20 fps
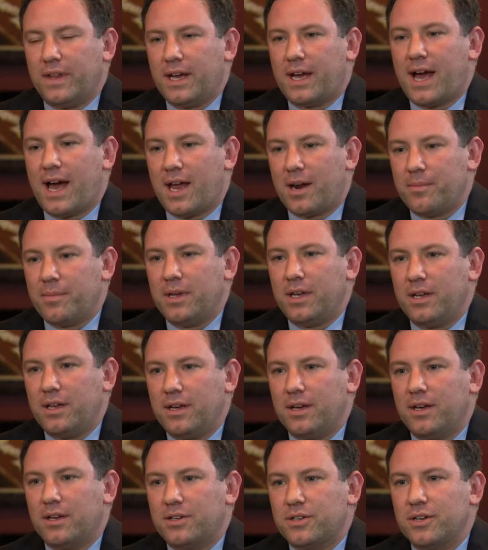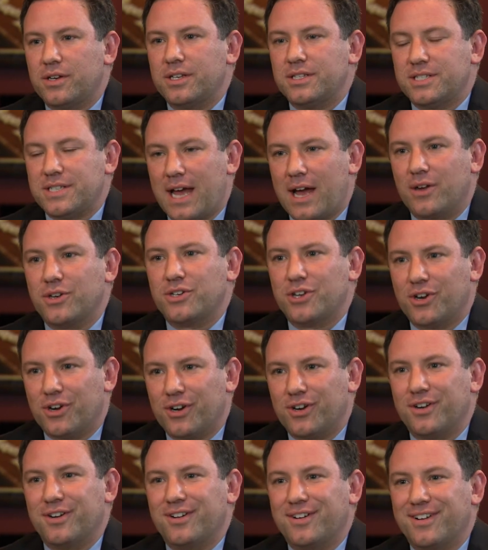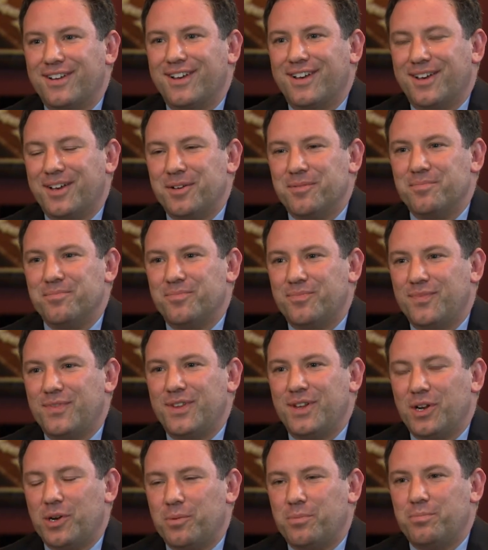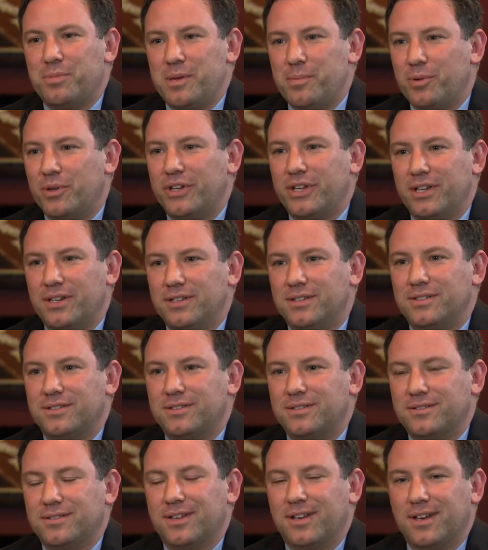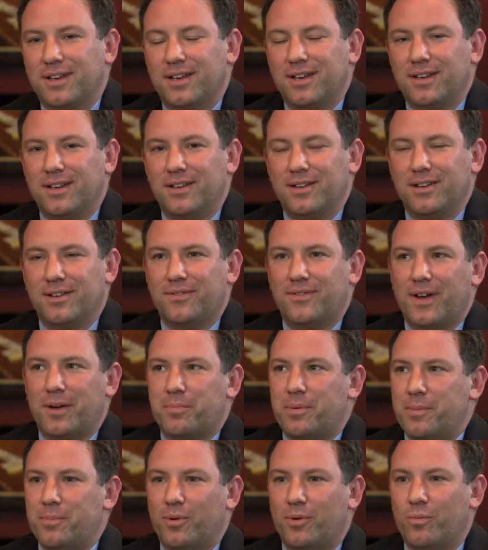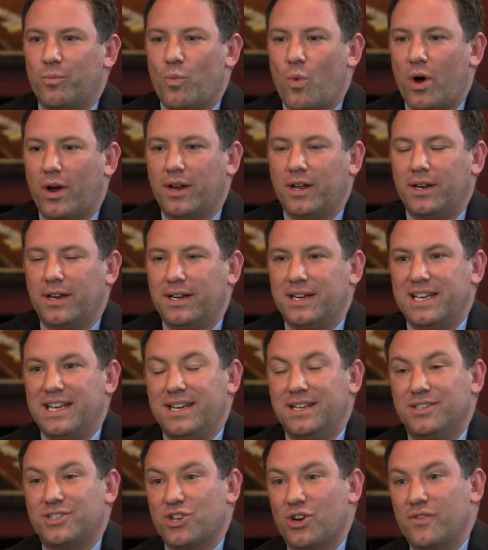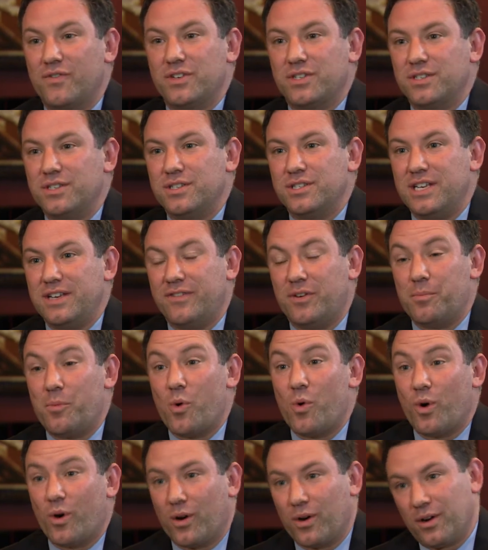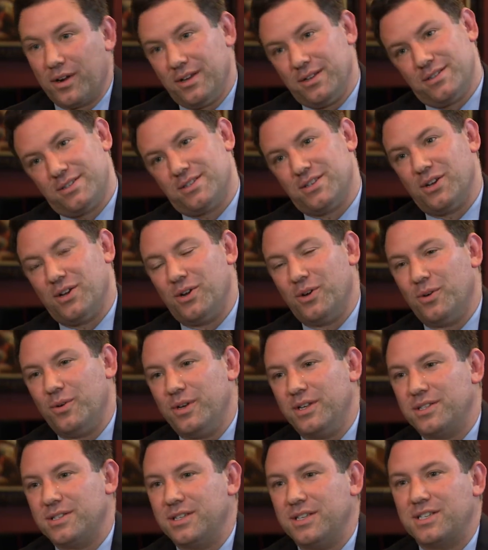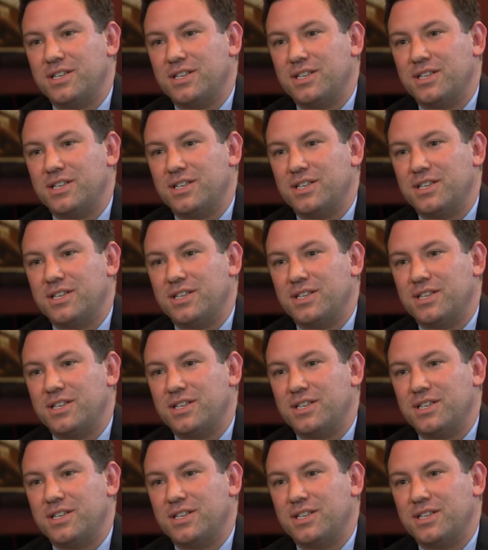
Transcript: the economy took its downturn, you know, people didn't. In fact, people wanted and needed services even more. And so it's the